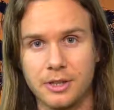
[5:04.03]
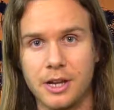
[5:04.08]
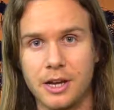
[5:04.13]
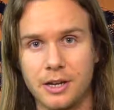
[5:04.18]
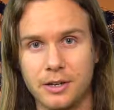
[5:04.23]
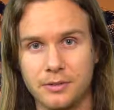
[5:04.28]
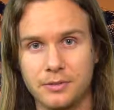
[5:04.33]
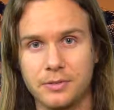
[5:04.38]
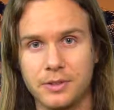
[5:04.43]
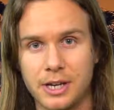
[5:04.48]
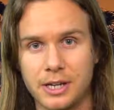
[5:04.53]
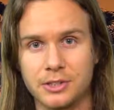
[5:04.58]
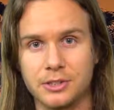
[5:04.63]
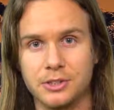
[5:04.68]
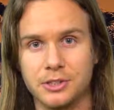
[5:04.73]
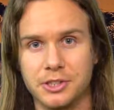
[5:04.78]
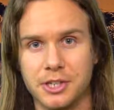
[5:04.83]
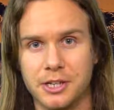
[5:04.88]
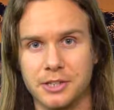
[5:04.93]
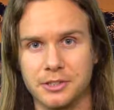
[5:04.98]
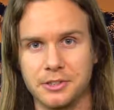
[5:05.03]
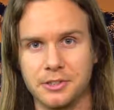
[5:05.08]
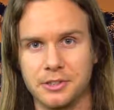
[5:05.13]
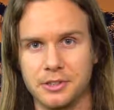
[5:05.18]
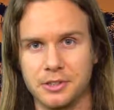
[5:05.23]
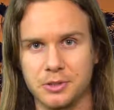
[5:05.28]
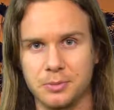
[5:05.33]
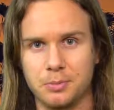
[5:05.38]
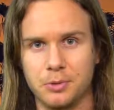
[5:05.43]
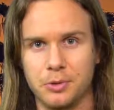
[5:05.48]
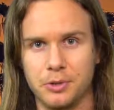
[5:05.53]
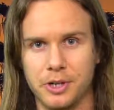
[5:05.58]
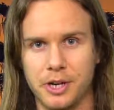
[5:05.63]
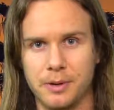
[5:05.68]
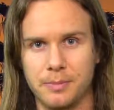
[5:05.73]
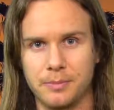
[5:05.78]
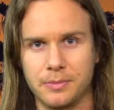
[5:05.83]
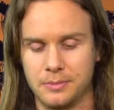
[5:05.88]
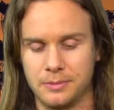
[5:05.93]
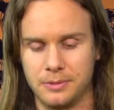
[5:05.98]
lot of exercises in this
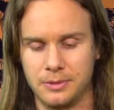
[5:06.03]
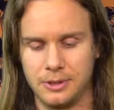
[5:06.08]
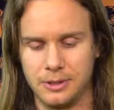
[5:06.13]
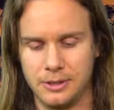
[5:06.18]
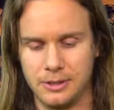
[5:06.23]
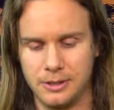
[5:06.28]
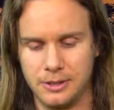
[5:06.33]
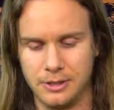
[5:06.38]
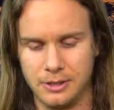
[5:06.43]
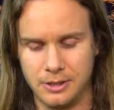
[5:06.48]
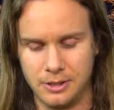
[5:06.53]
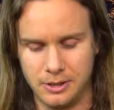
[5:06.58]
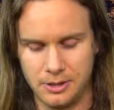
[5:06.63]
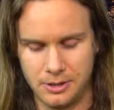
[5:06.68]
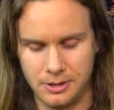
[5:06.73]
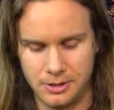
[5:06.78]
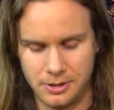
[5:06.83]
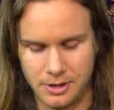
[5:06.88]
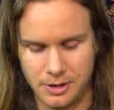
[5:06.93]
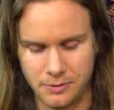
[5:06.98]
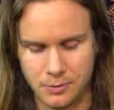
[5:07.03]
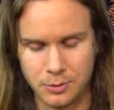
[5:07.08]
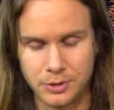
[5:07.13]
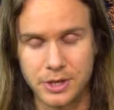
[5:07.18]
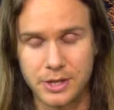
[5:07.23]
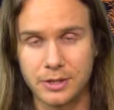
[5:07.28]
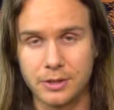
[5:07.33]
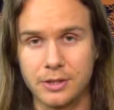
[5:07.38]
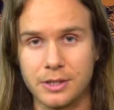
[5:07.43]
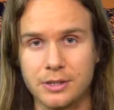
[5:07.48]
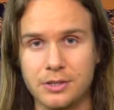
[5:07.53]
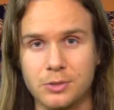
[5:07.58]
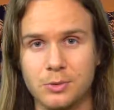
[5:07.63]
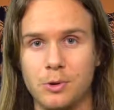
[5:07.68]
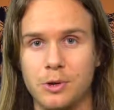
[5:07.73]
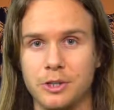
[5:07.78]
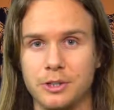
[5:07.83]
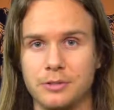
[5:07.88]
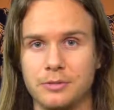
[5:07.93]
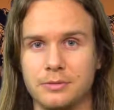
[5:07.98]
program. If you take this
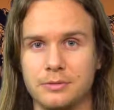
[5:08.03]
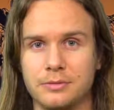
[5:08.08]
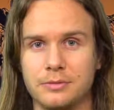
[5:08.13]
one,